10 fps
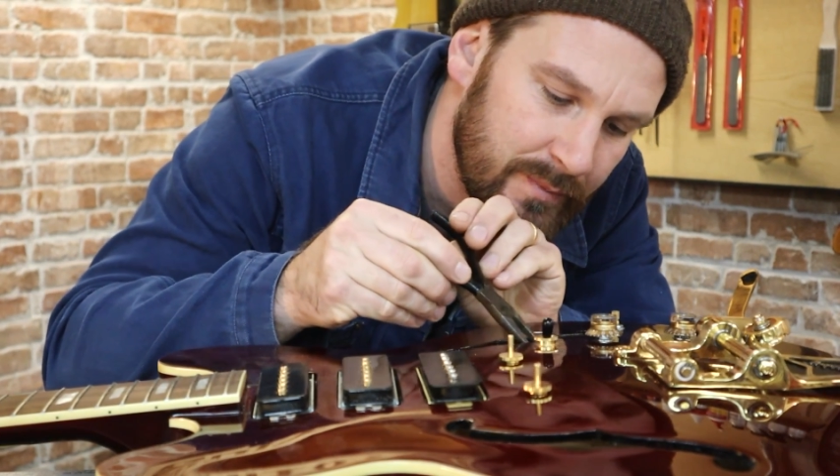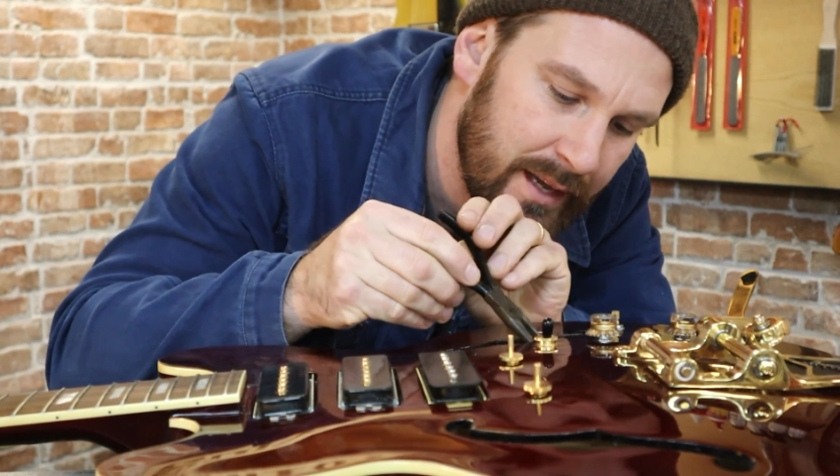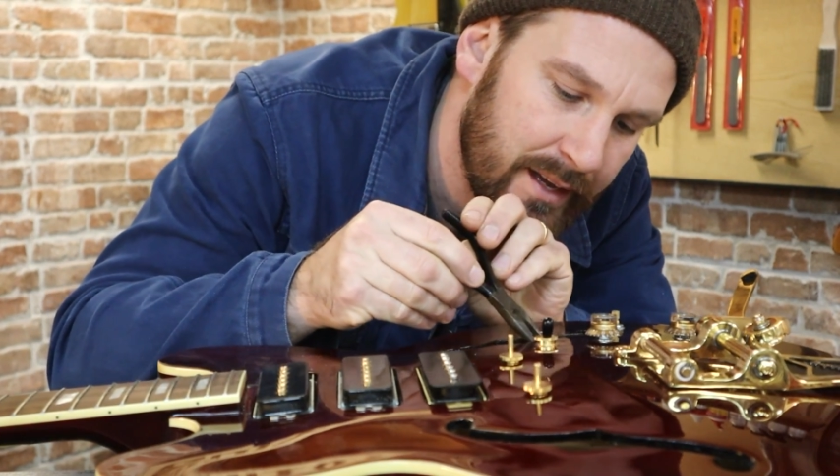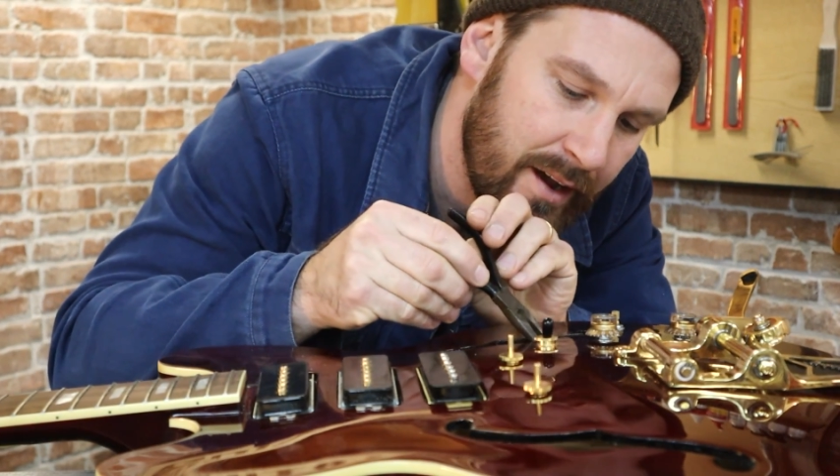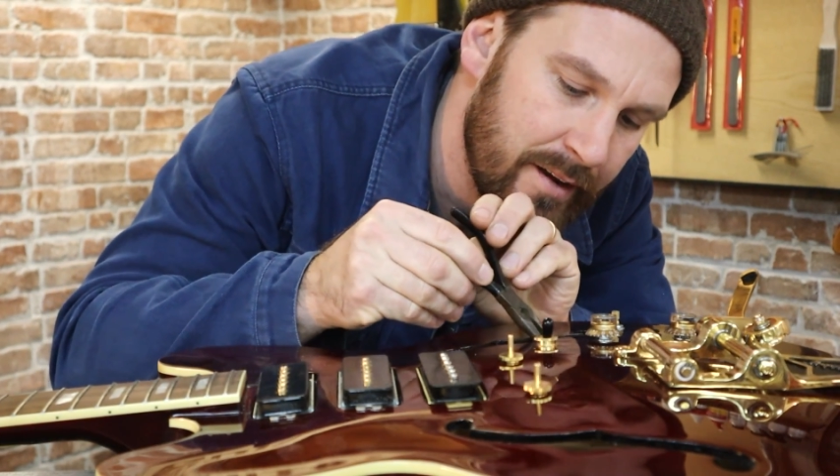
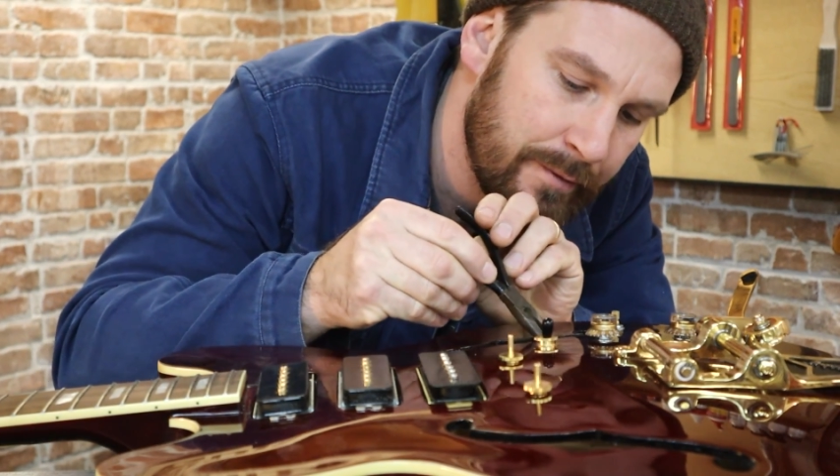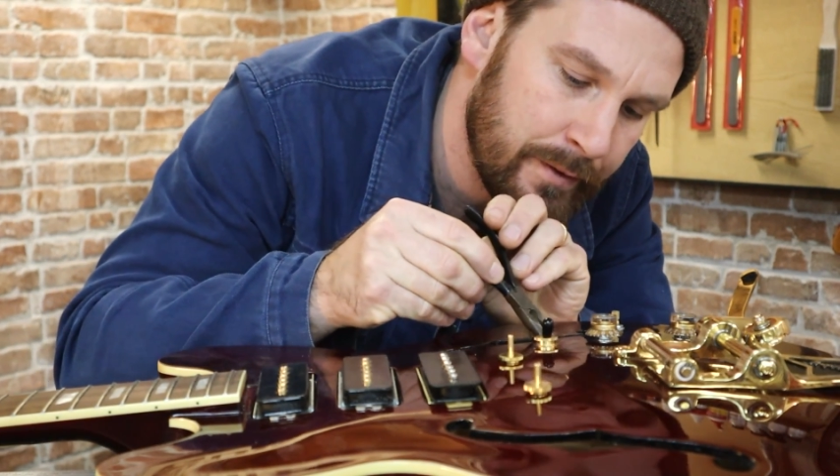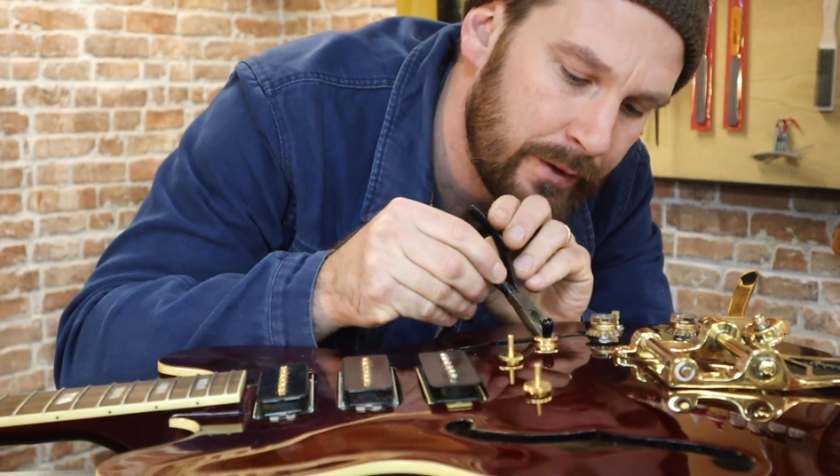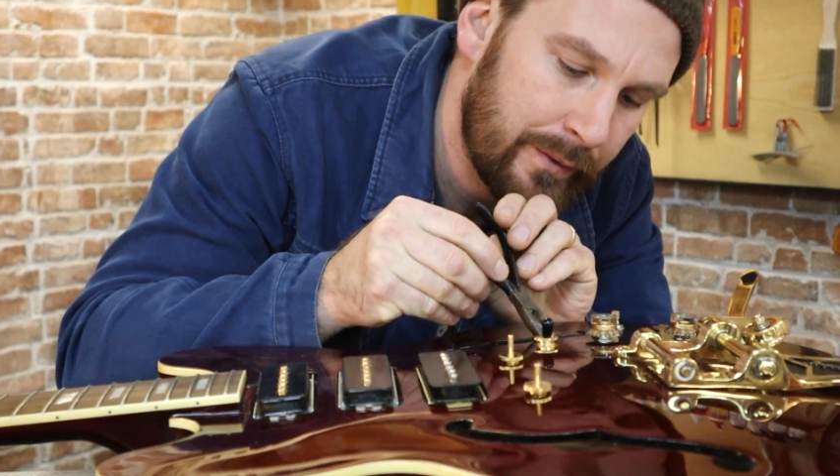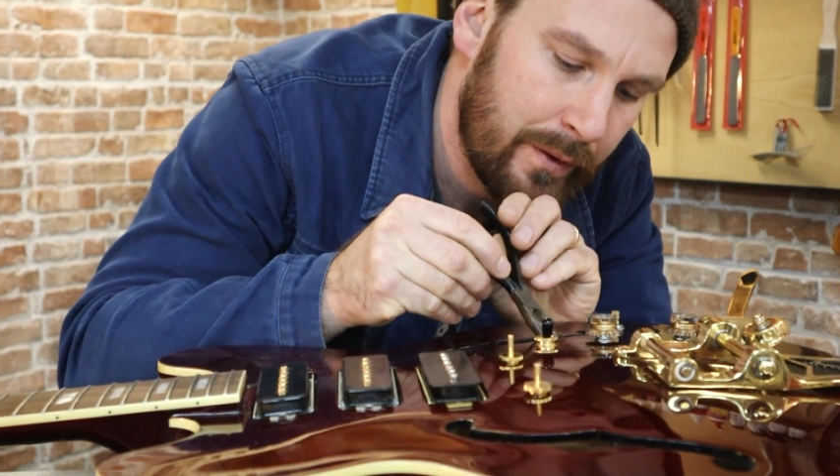I kind of
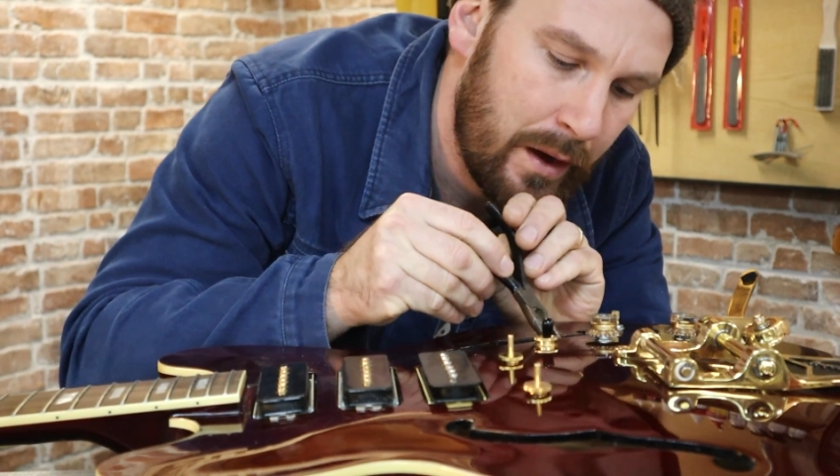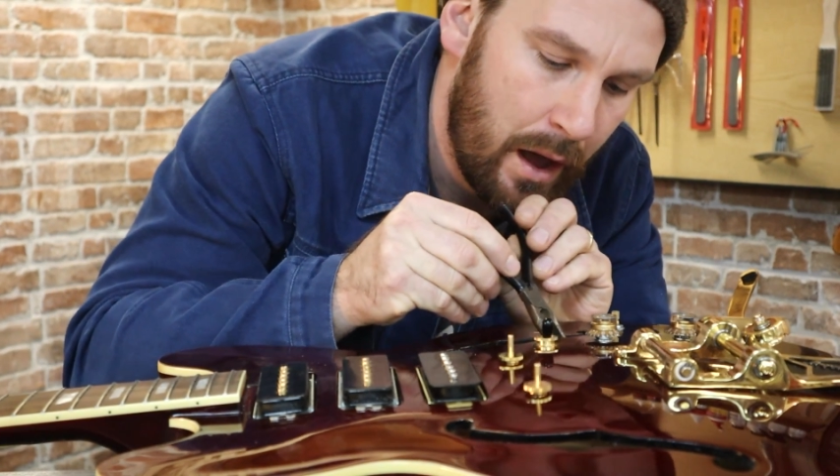feel